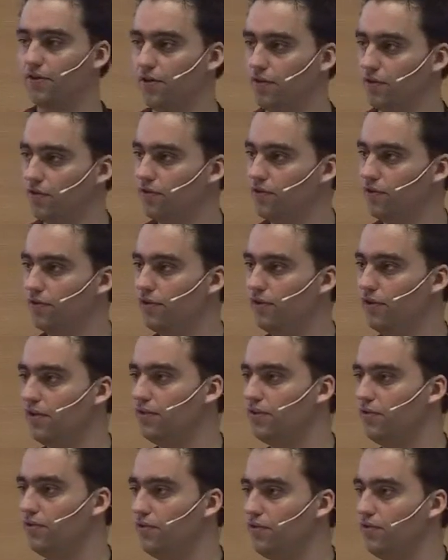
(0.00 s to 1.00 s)
code. So you
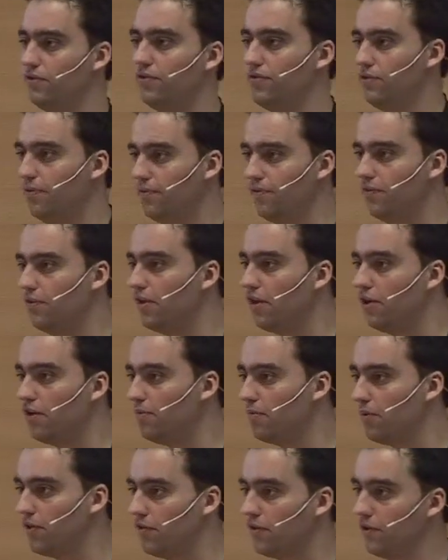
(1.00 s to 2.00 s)
can use a Symfony
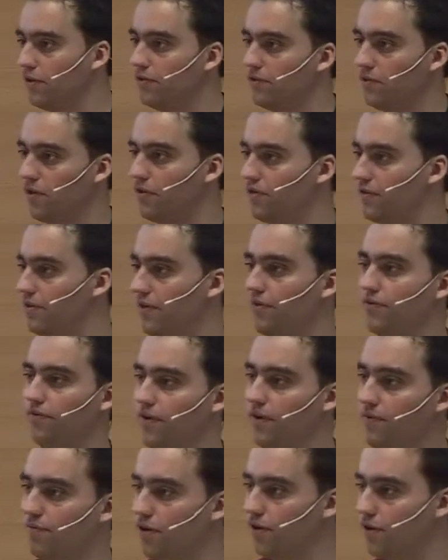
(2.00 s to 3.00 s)
component or Zend
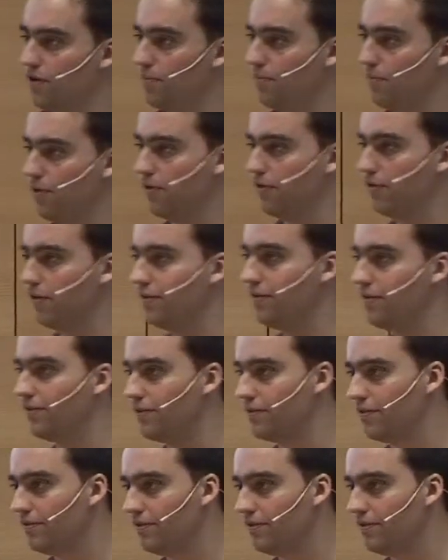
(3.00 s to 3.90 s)
framework component